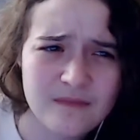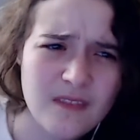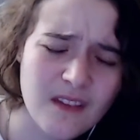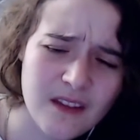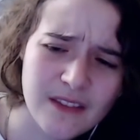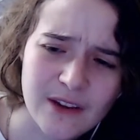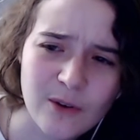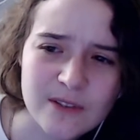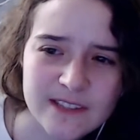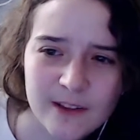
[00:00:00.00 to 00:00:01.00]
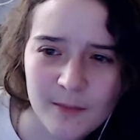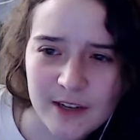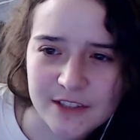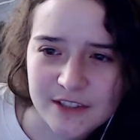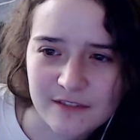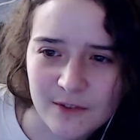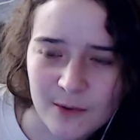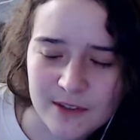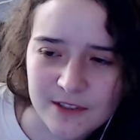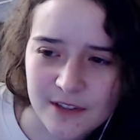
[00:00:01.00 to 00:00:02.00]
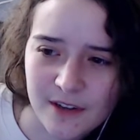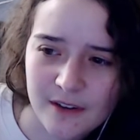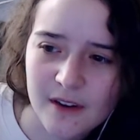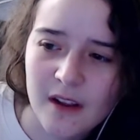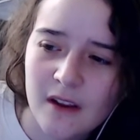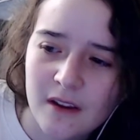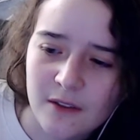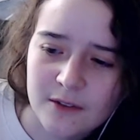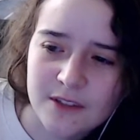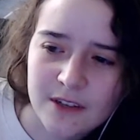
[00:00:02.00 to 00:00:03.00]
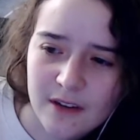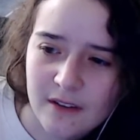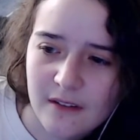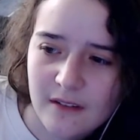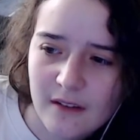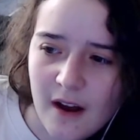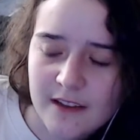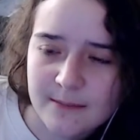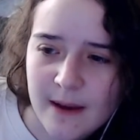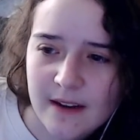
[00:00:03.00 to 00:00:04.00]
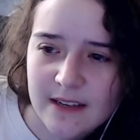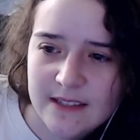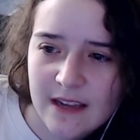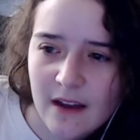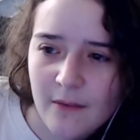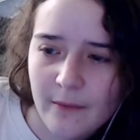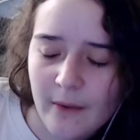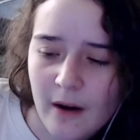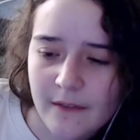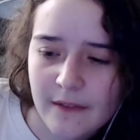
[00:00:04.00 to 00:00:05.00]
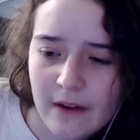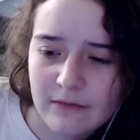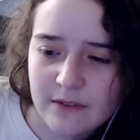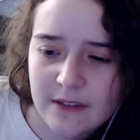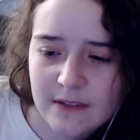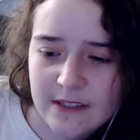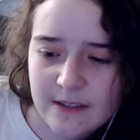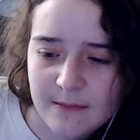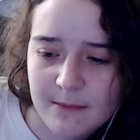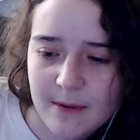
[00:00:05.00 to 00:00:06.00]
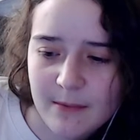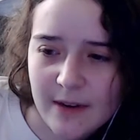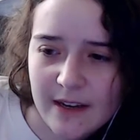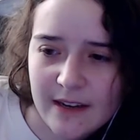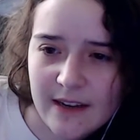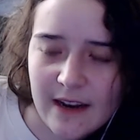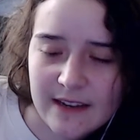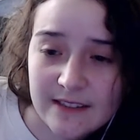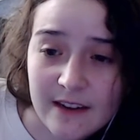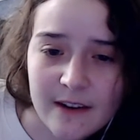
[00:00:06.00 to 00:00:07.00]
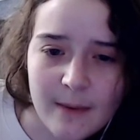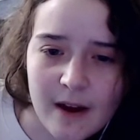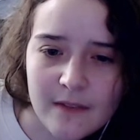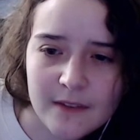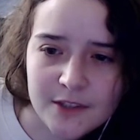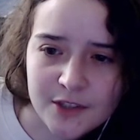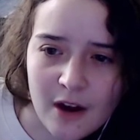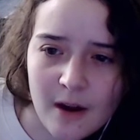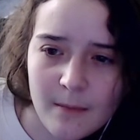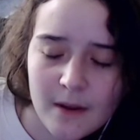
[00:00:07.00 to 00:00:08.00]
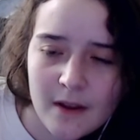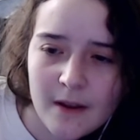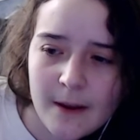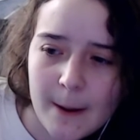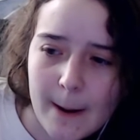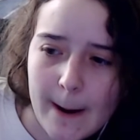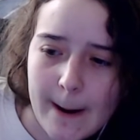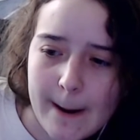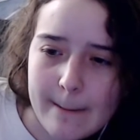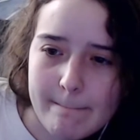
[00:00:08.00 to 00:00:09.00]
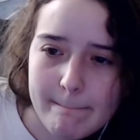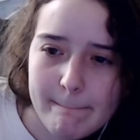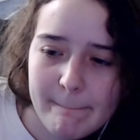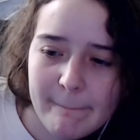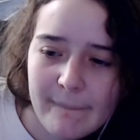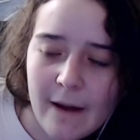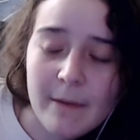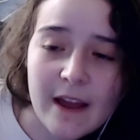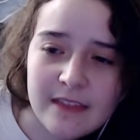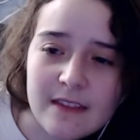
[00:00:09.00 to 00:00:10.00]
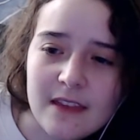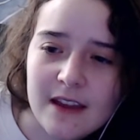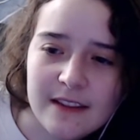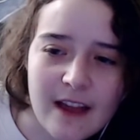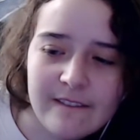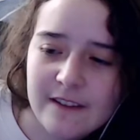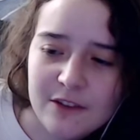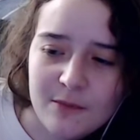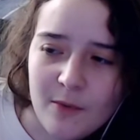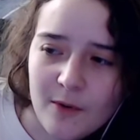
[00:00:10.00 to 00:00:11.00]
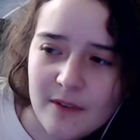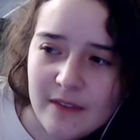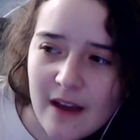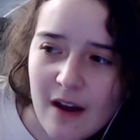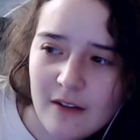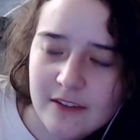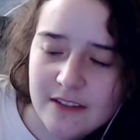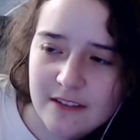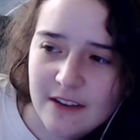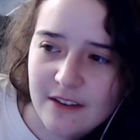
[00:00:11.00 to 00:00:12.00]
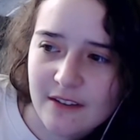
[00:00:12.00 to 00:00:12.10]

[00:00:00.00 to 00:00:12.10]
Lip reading: and like goal celebrations, of course, are good. Those are good cosmetics that are definitely like something people get excited about in the shop. Um, I mean, I think they could definitely do more than that. Obviously, like